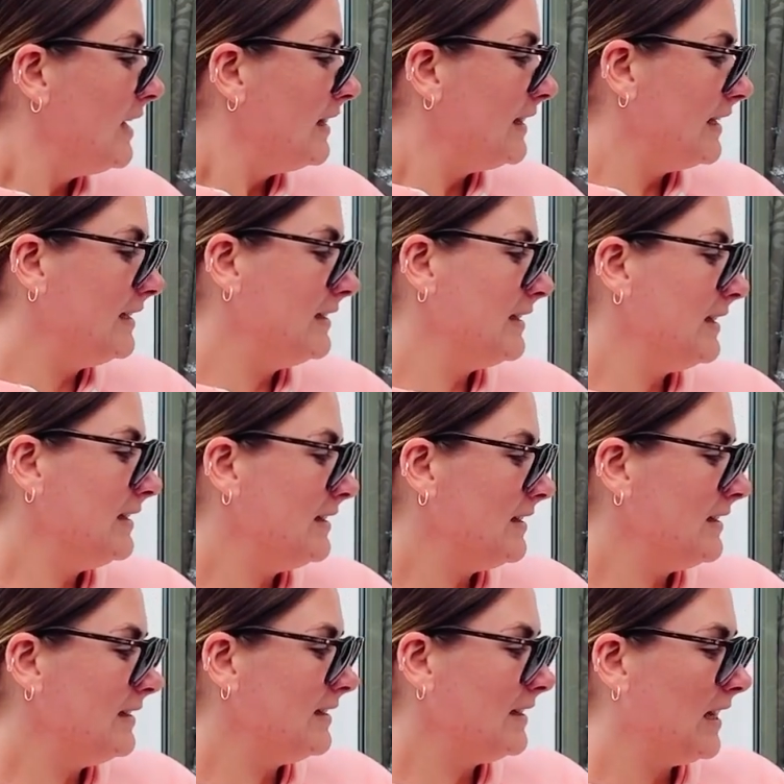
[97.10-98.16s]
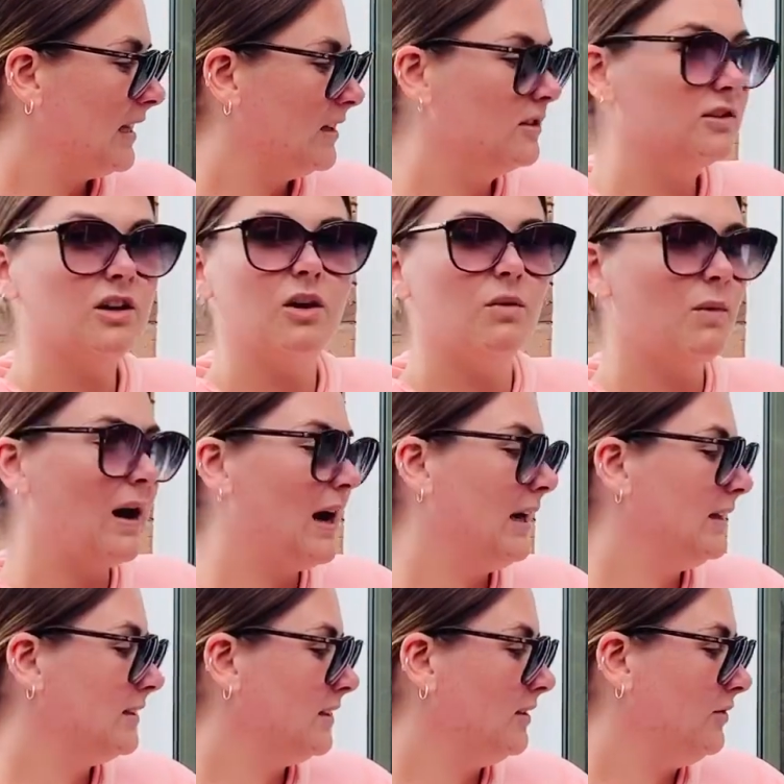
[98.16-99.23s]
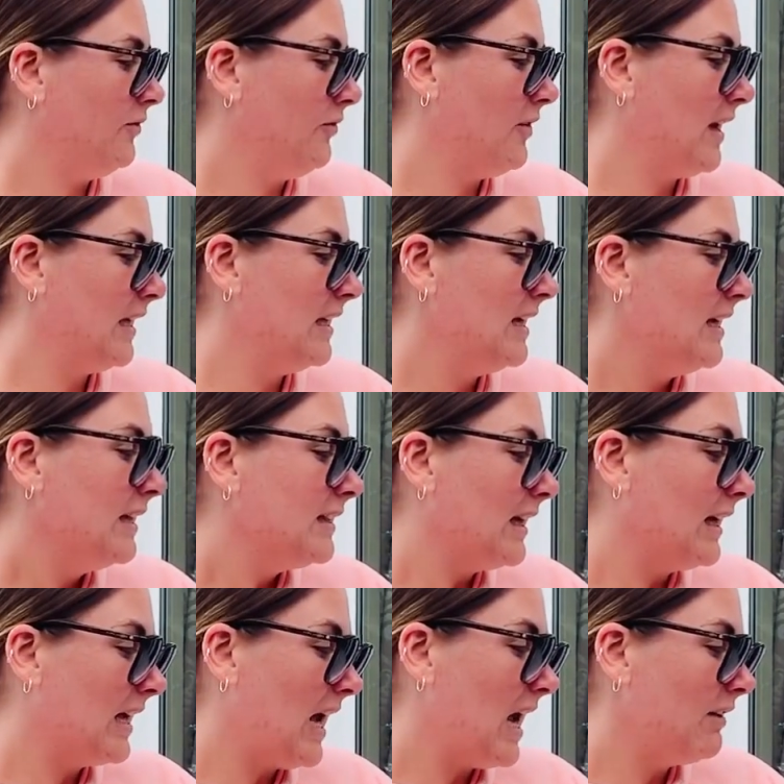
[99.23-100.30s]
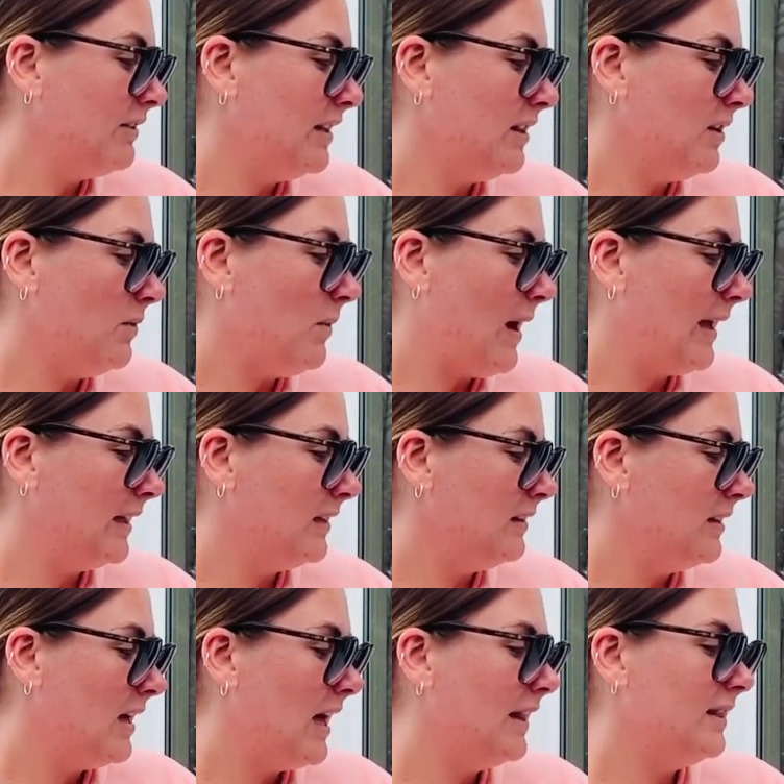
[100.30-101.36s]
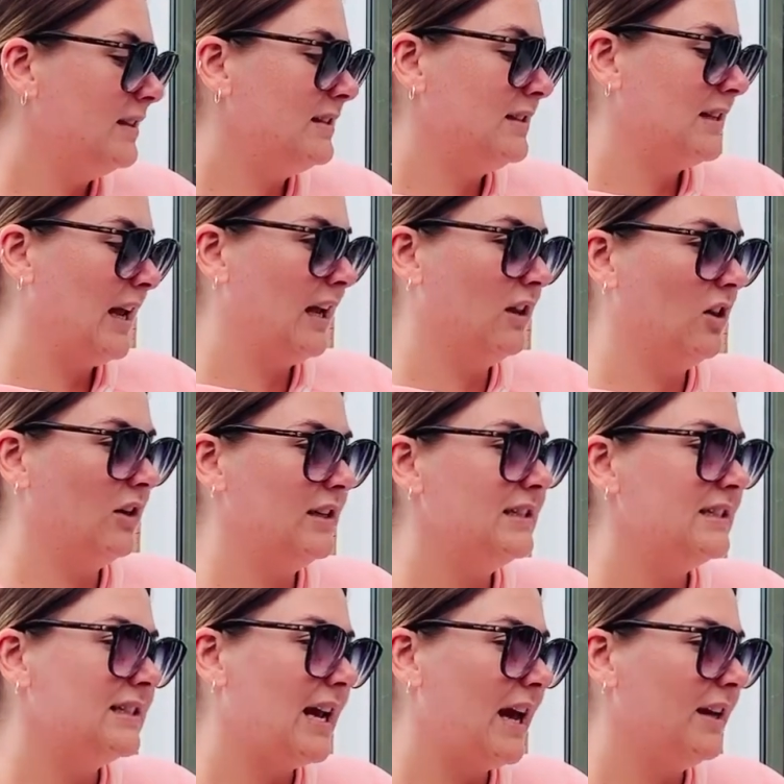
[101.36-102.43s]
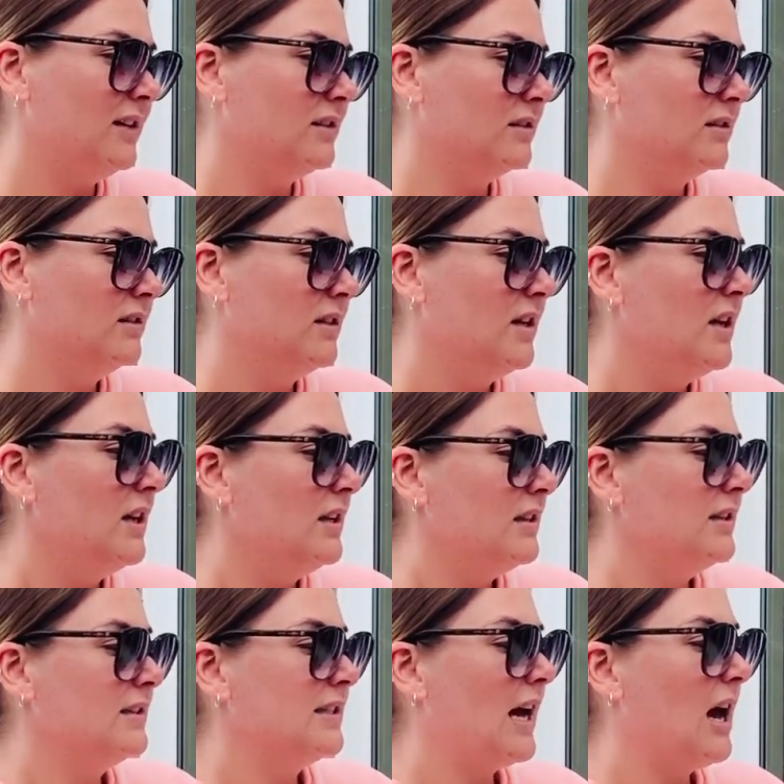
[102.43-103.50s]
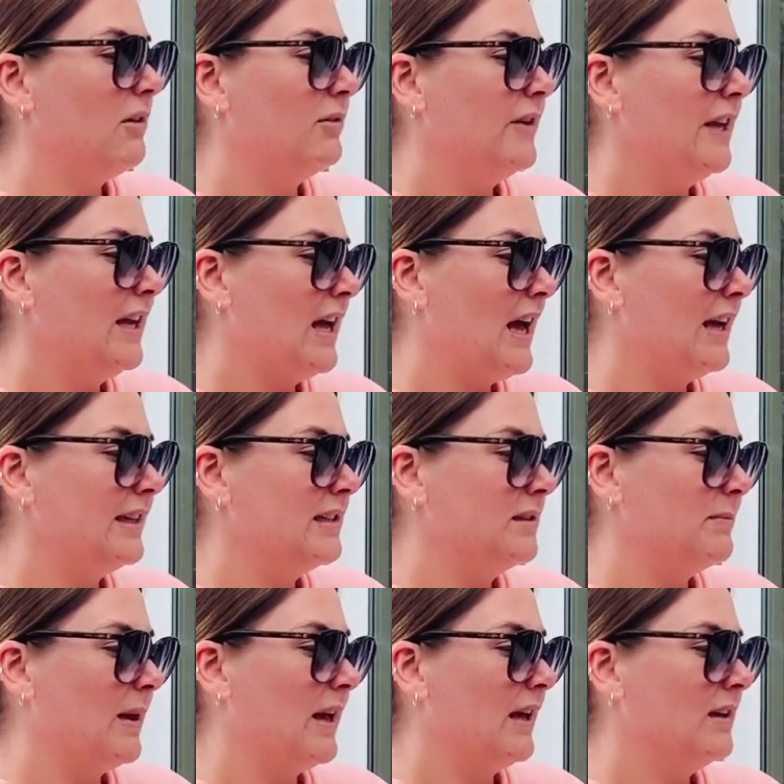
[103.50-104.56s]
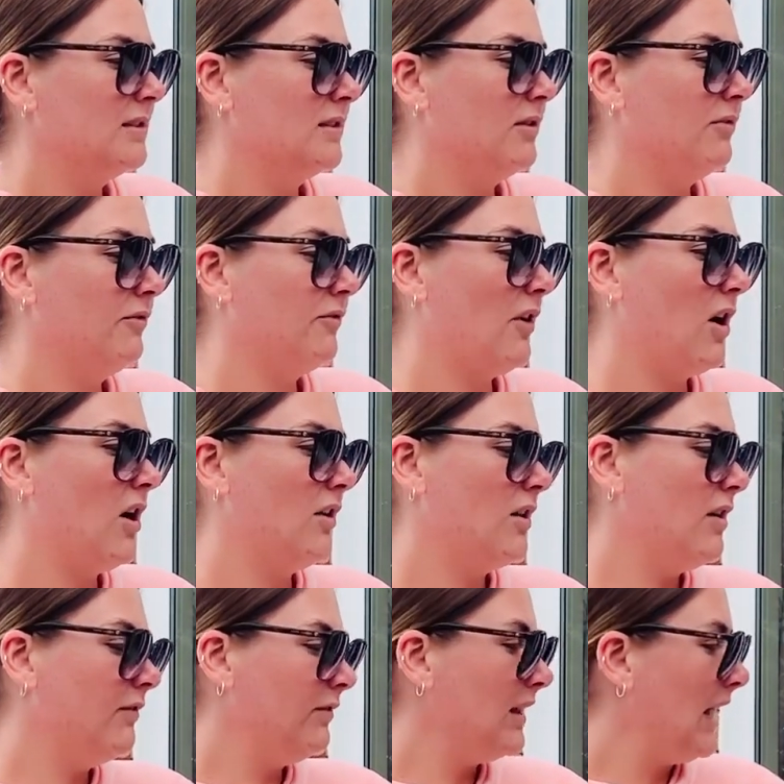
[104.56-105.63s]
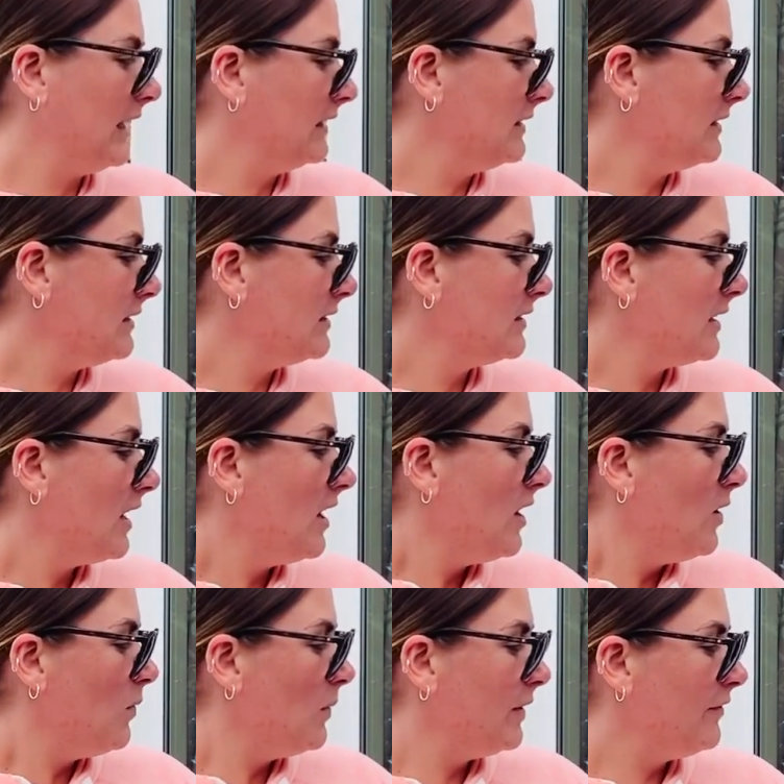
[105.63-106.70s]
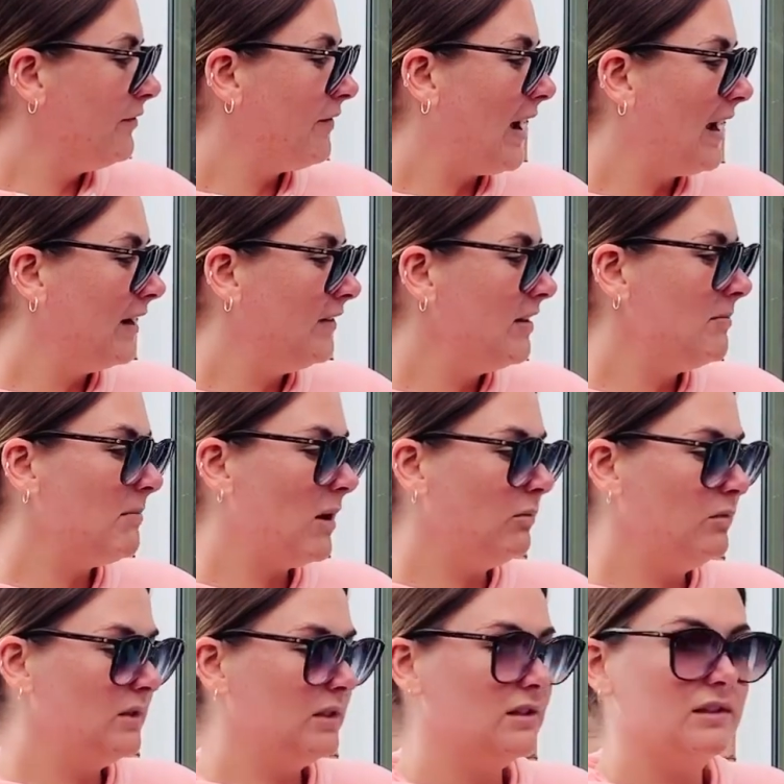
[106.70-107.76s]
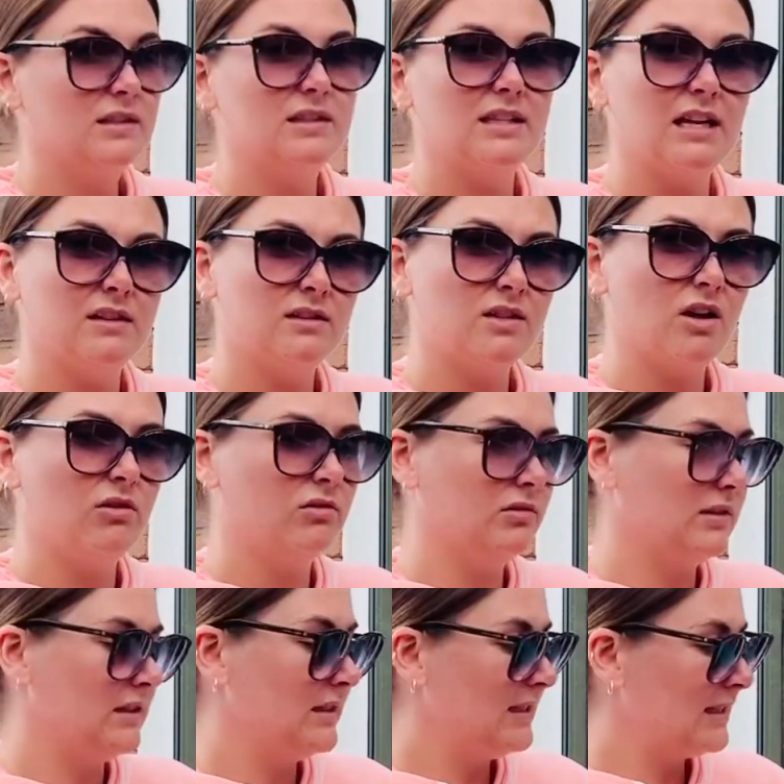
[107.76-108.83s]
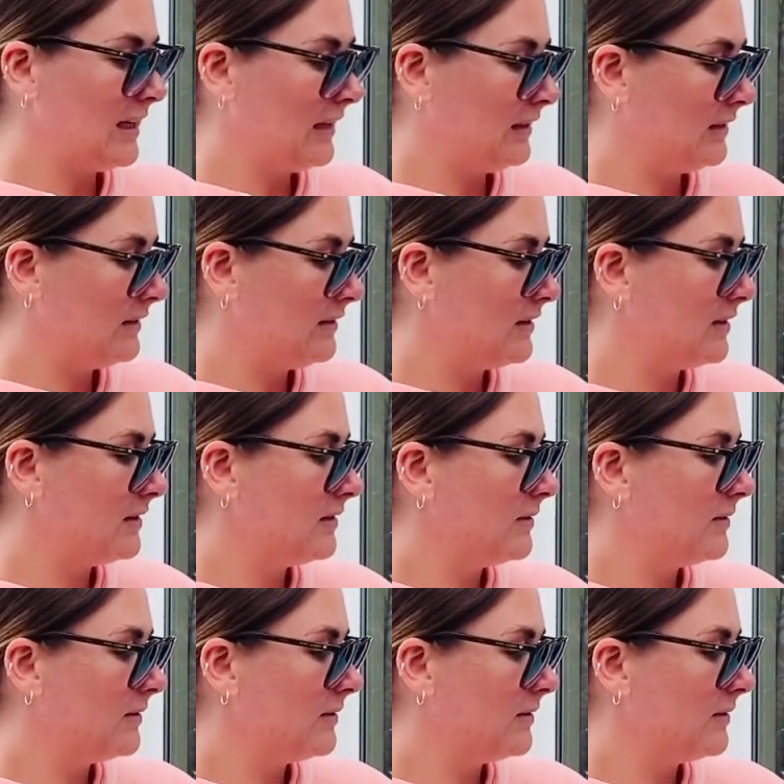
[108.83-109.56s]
This is the sea so wild and free that carried the whale and the snail on his tail. The towering icebergs of far-off lands with fiery mountains and golden sands.